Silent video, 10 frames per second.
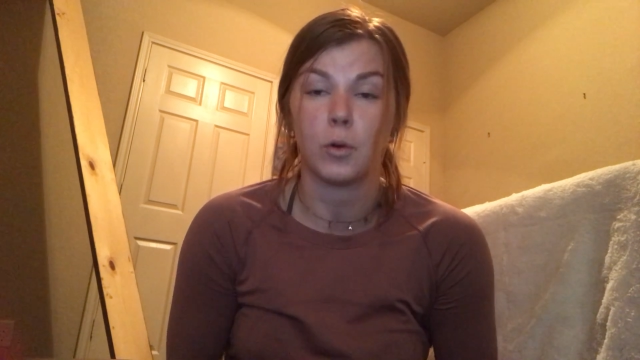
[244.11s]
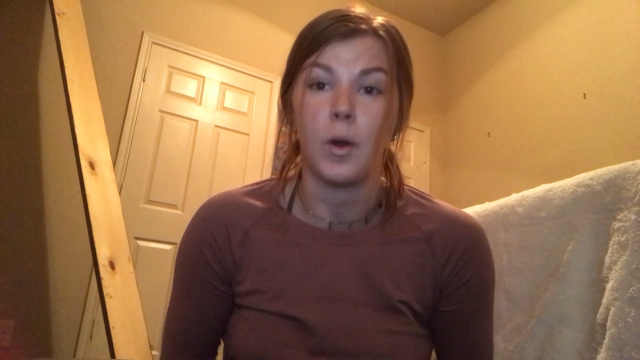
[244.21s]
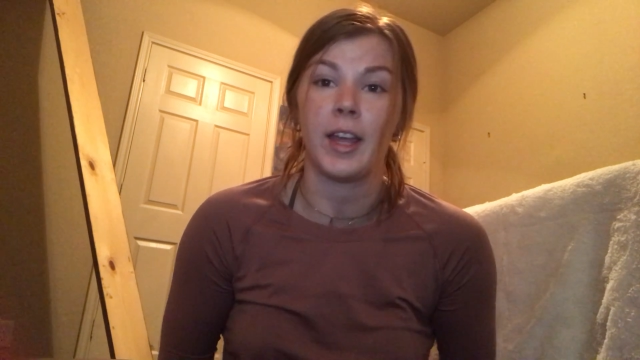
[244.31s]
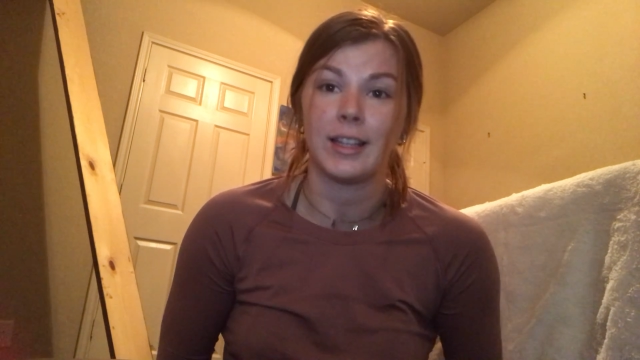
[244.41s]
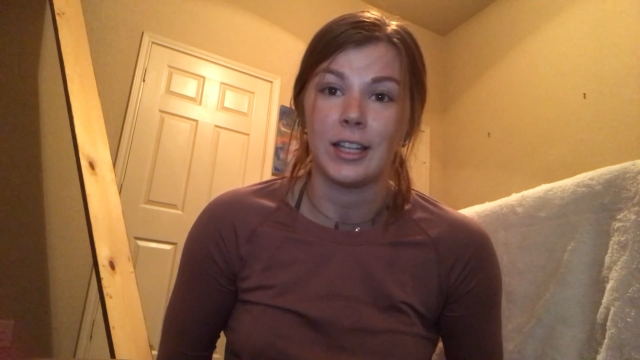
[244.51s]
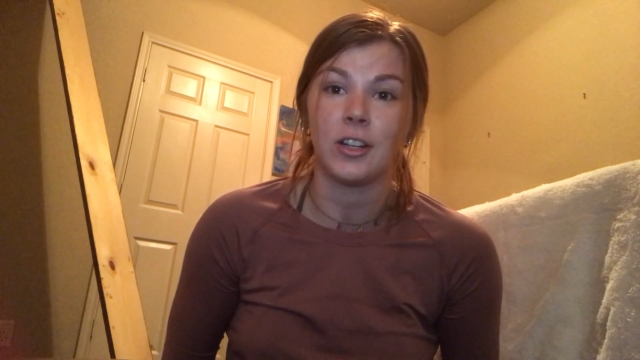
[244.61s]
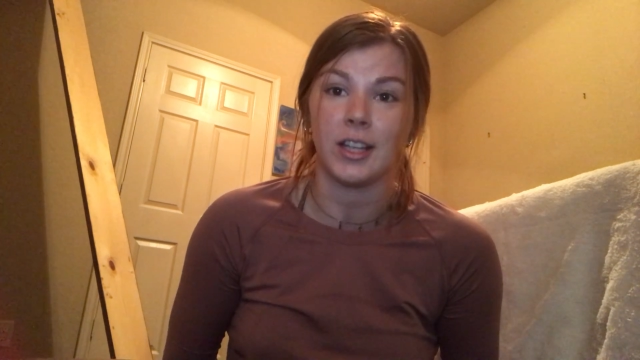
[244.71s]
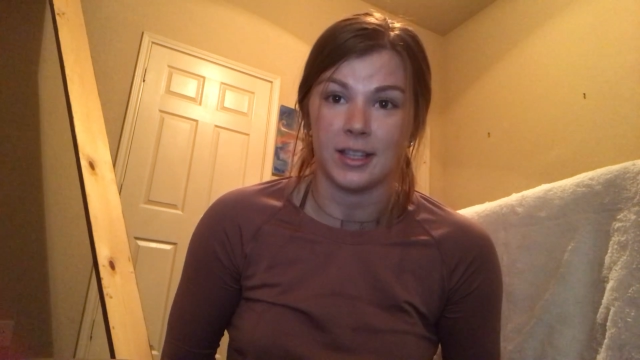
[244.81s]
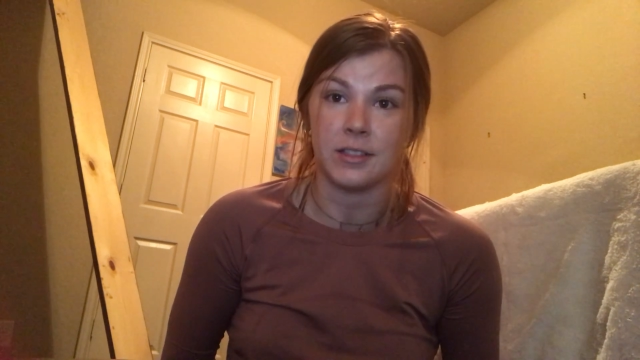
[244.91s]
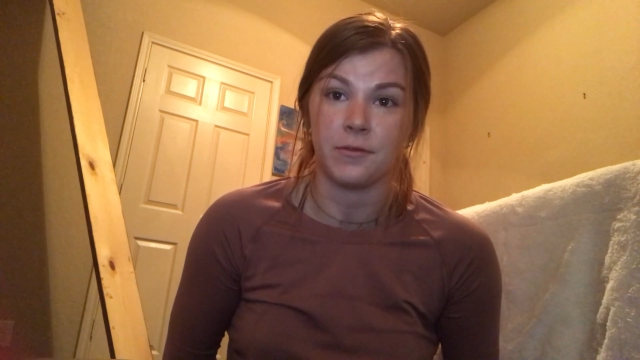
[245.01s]
quite
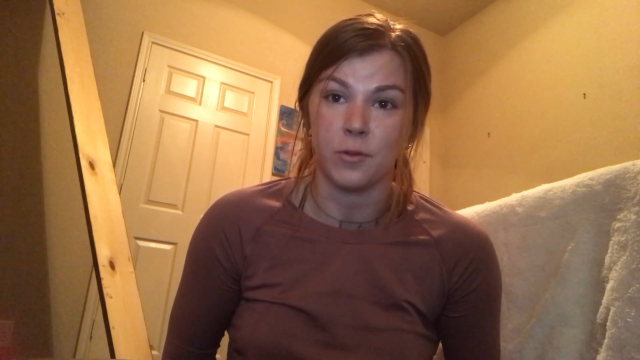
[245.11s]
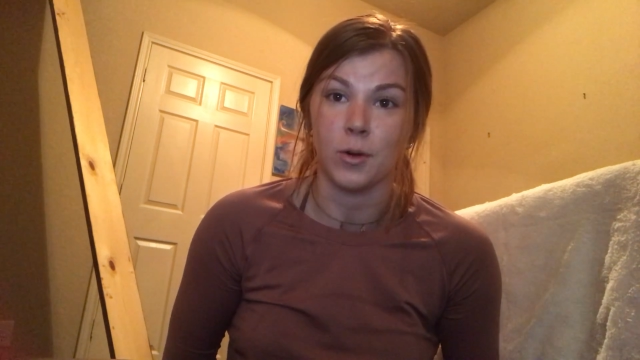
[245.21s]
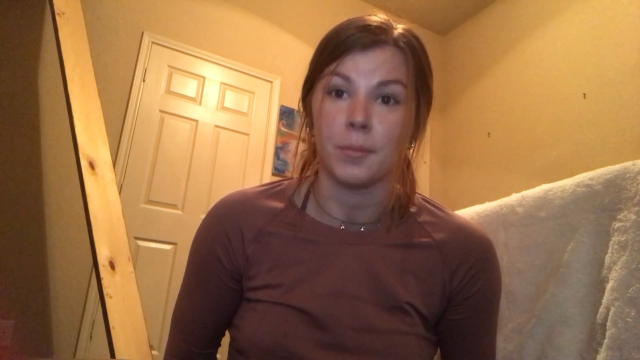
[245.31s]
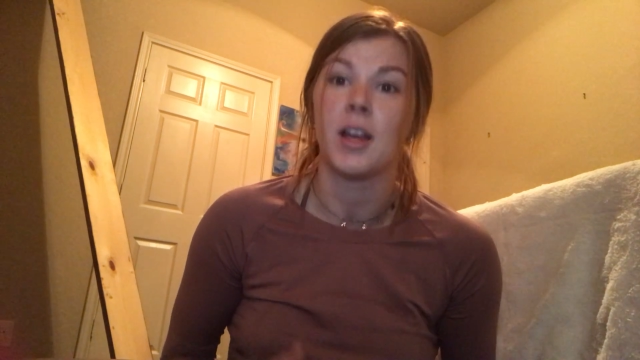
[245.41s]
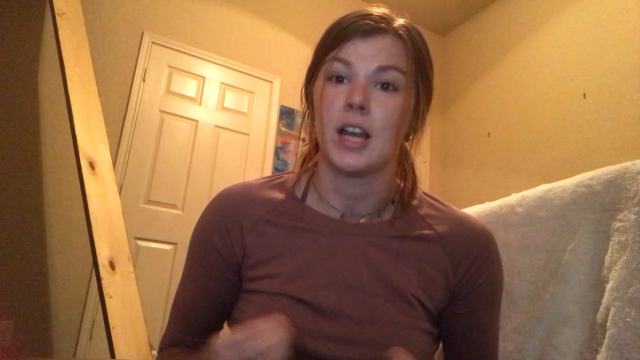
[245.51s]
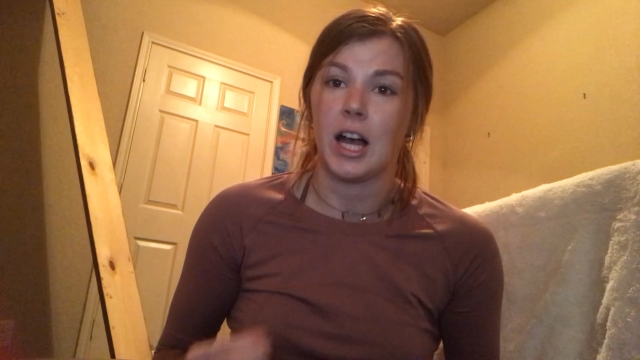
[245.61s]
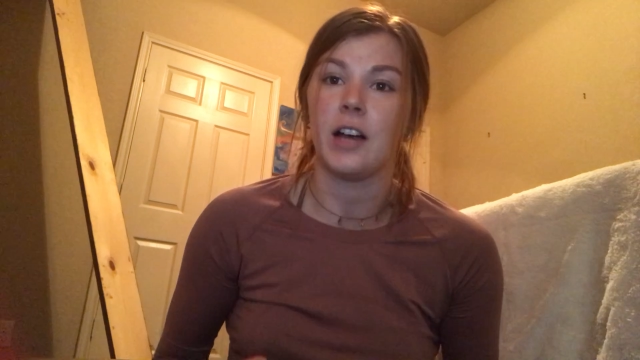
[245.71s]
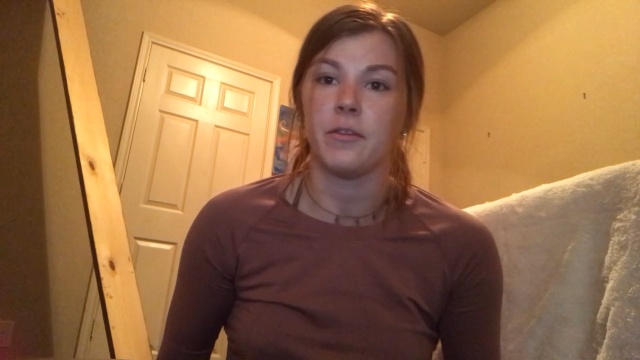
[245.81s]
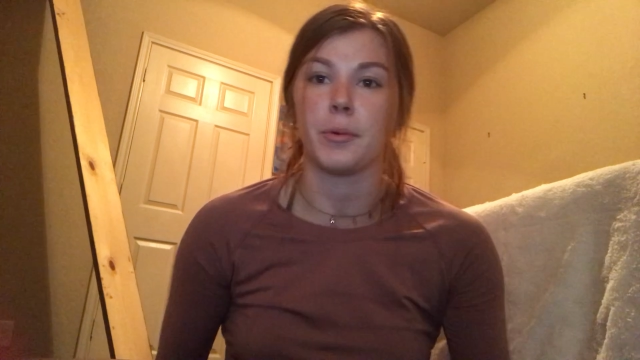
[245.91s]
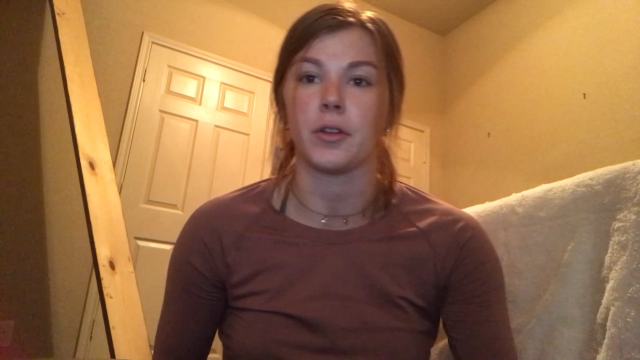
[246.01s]
literally as a form
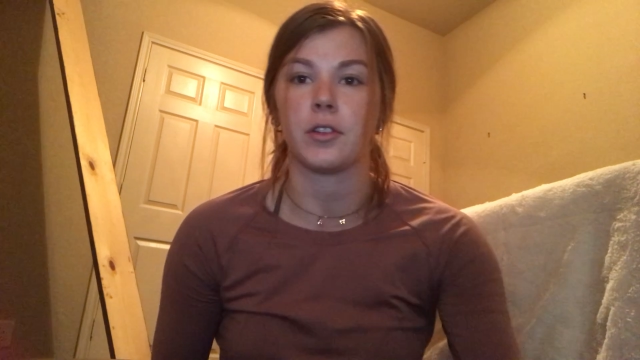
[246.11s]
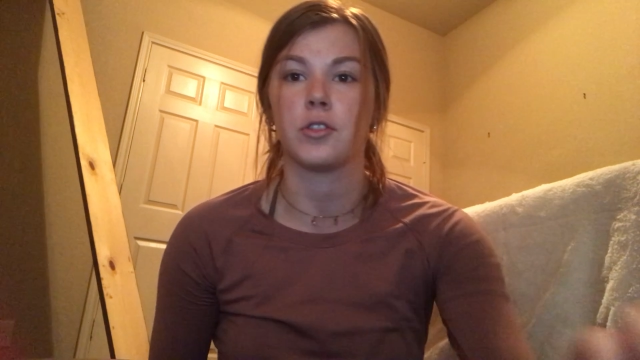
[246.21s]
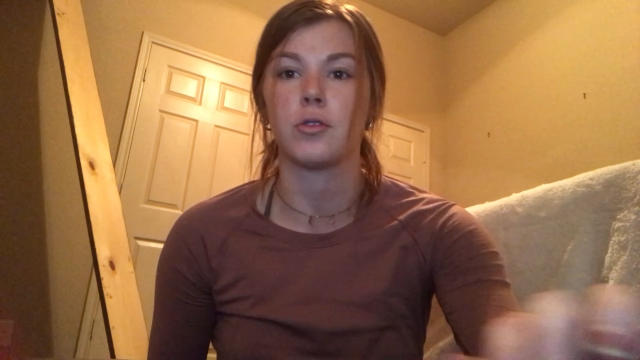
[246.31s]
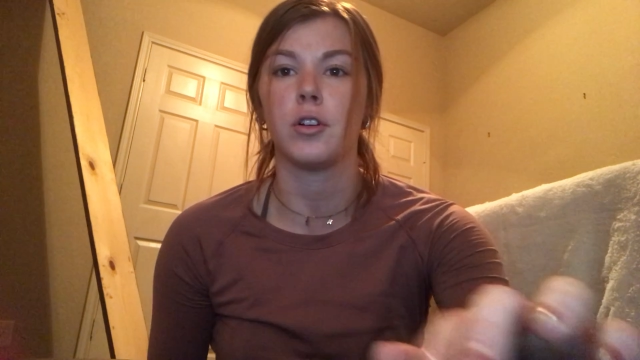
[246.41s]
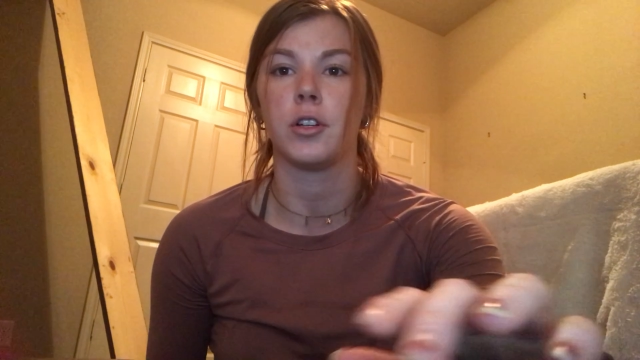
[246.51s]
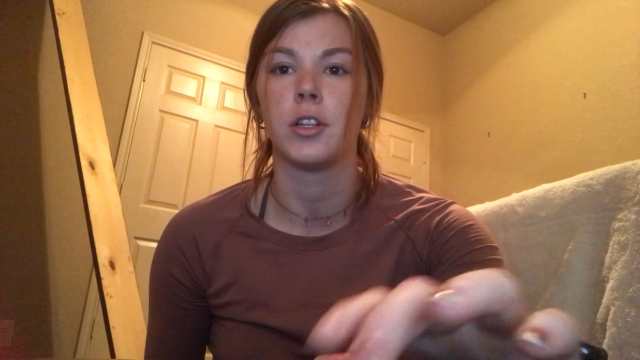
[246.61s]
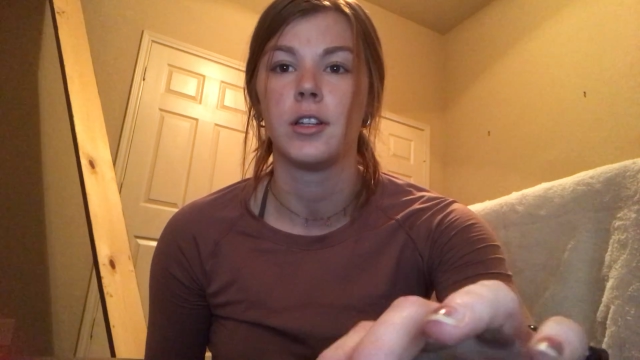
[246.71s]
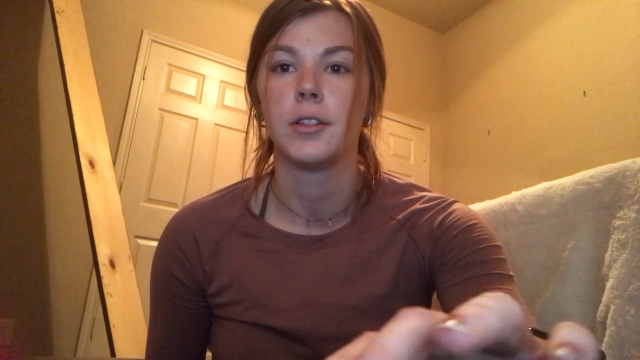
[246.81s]
of birth control.